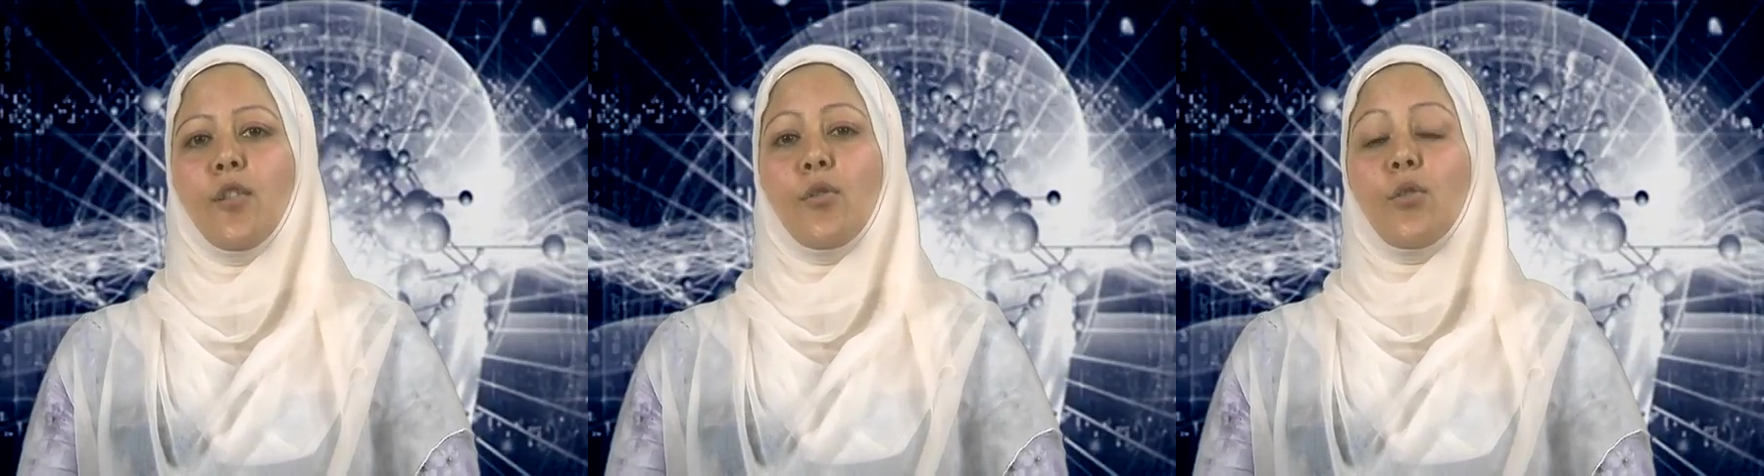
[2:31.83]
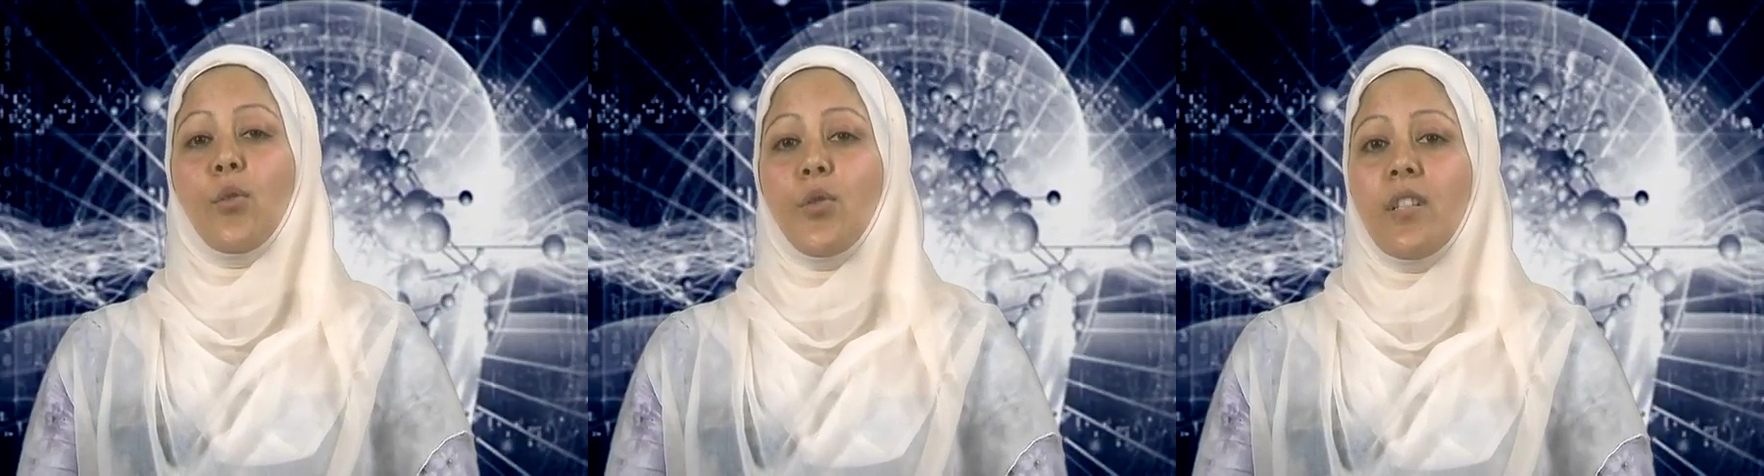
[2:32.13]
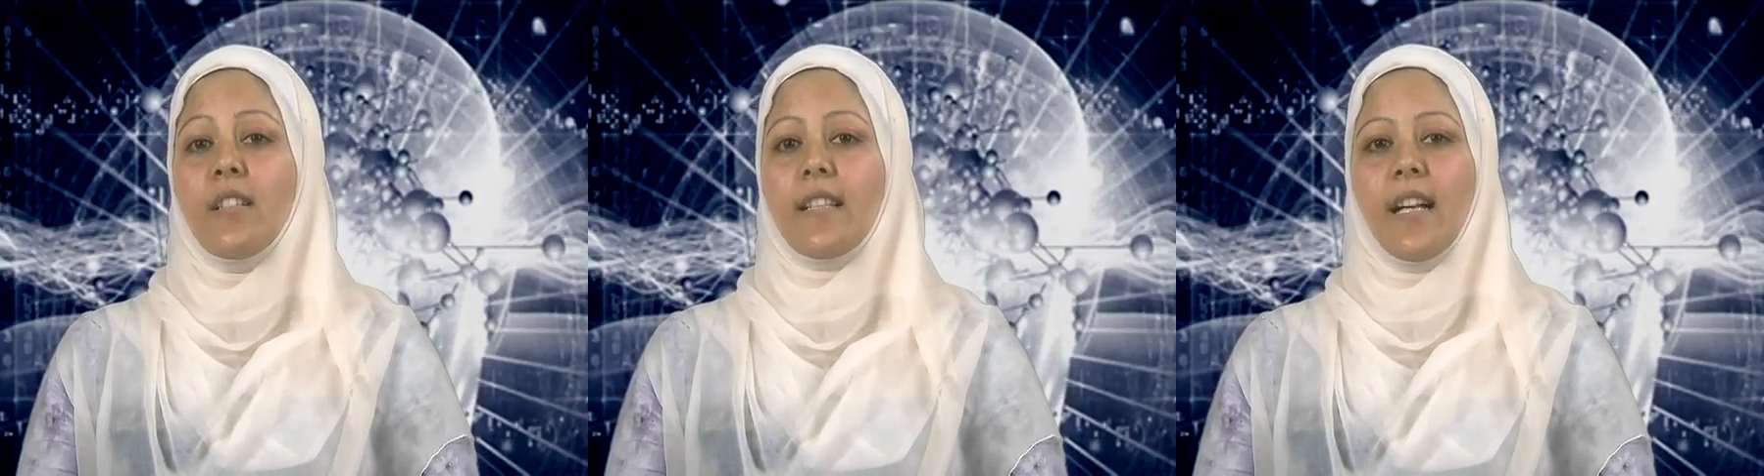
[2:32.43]

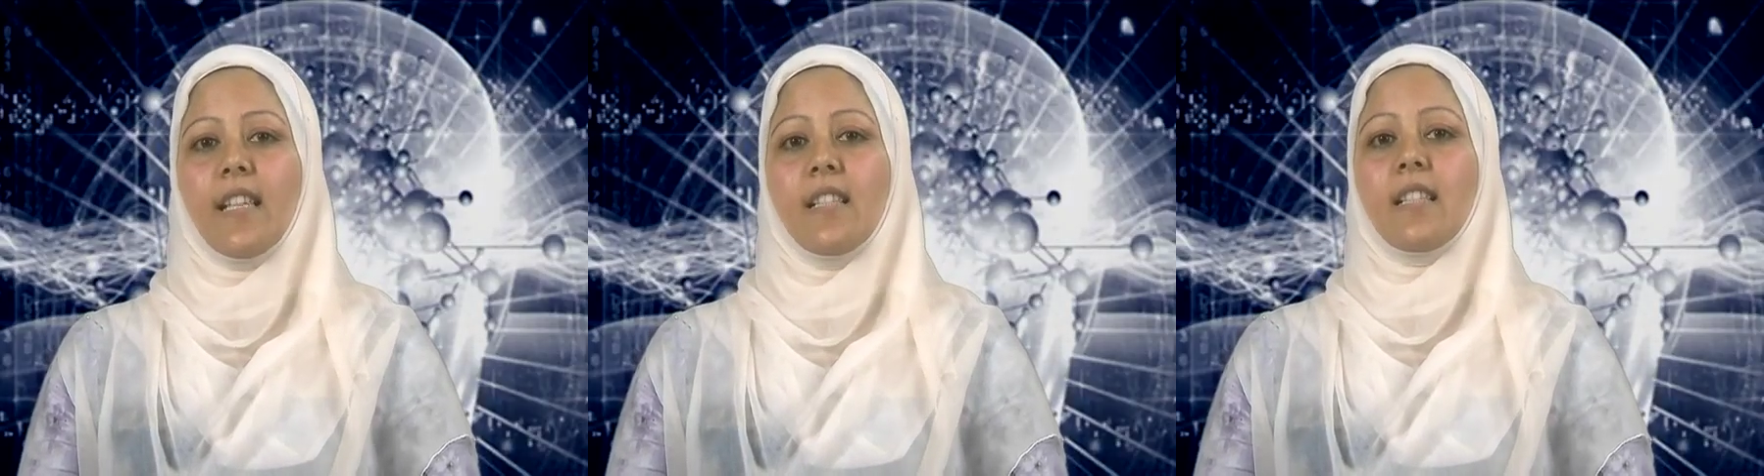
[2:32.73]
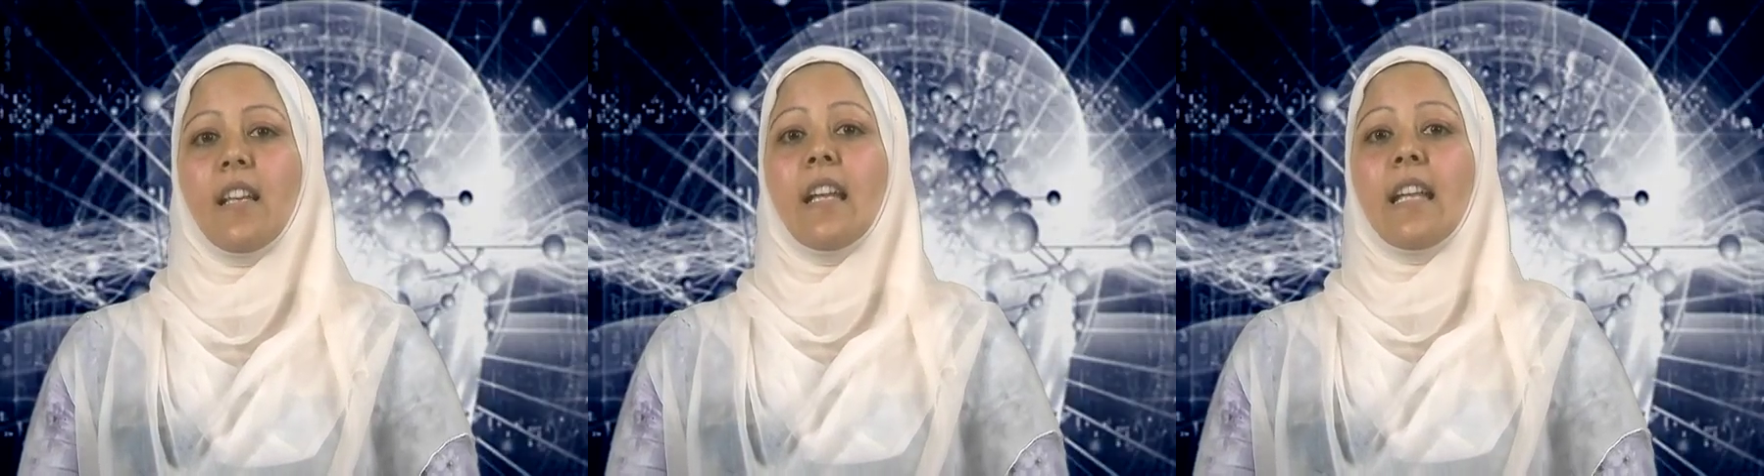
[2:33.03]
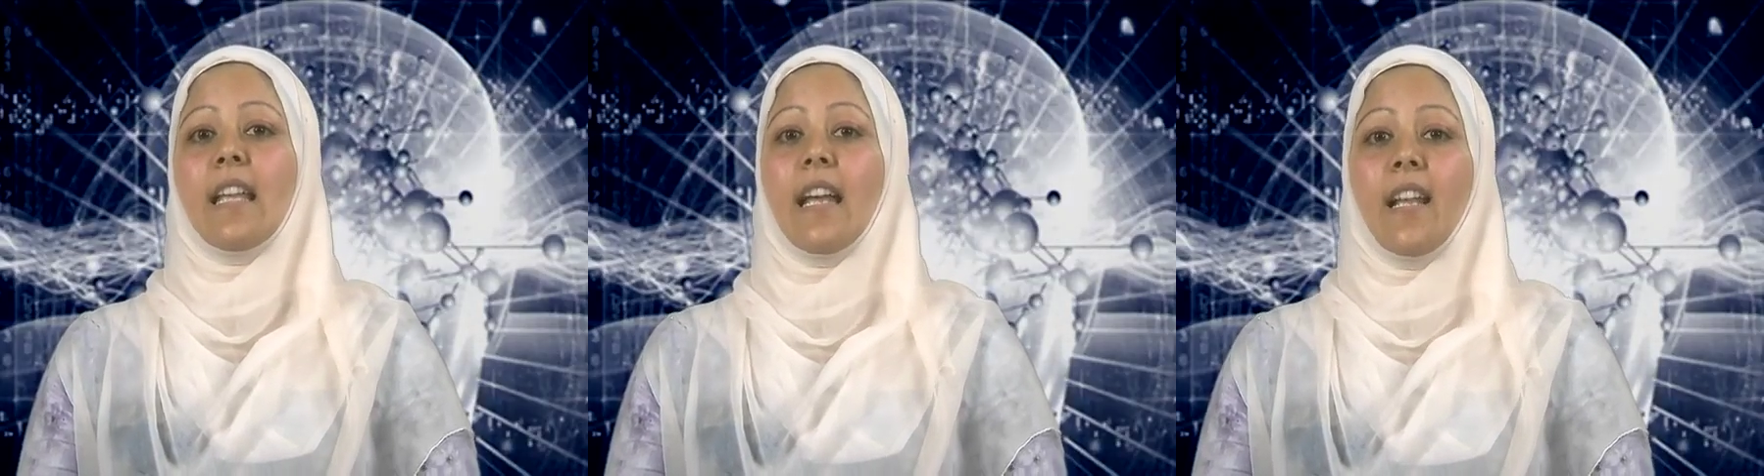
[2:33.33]
social science
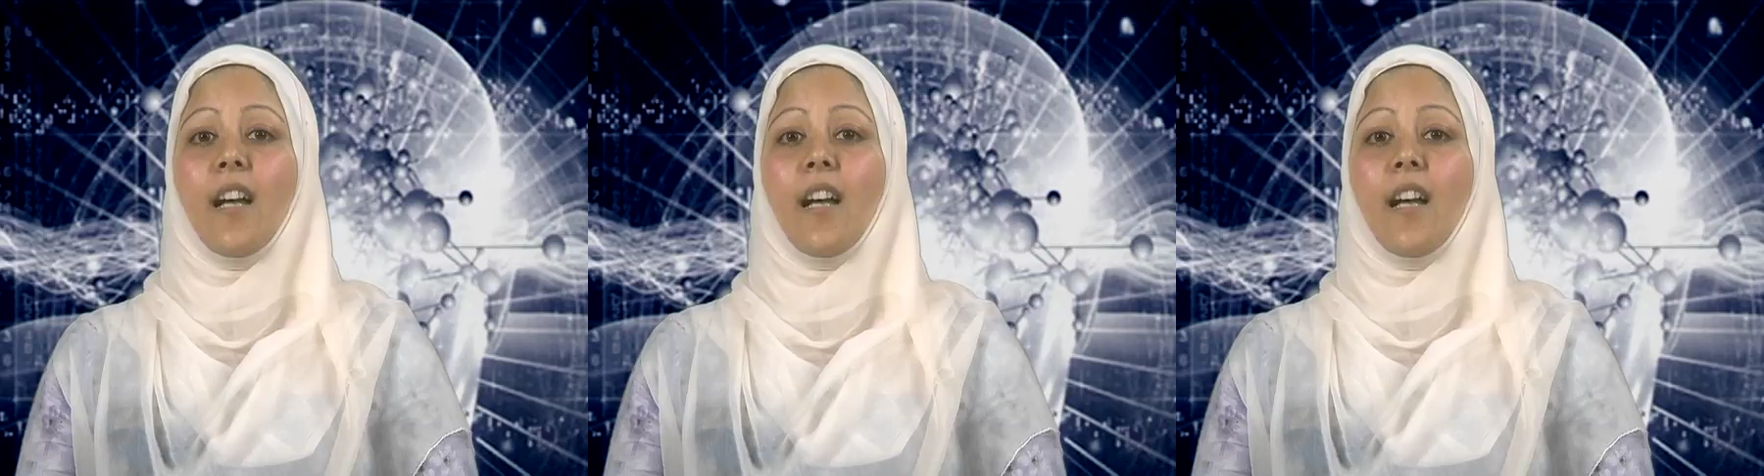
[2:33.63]
can